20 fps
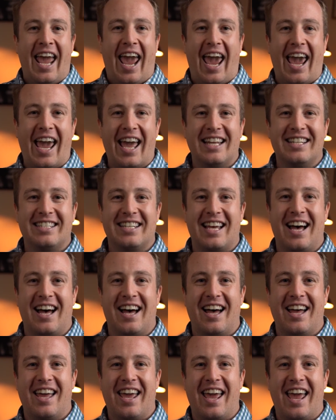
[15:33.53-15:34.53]

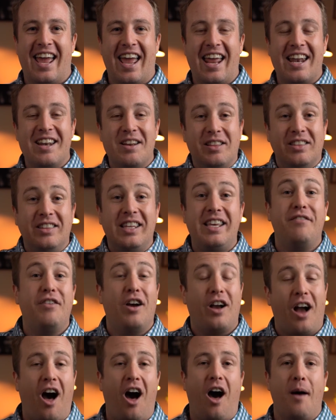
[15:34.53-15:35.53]
And leave
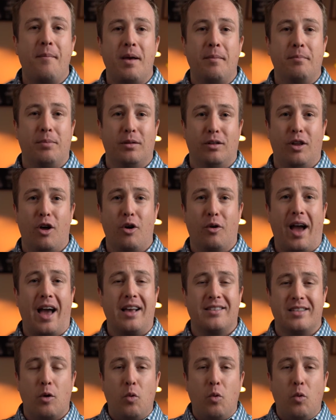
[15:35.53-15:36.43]
a comment below, guys.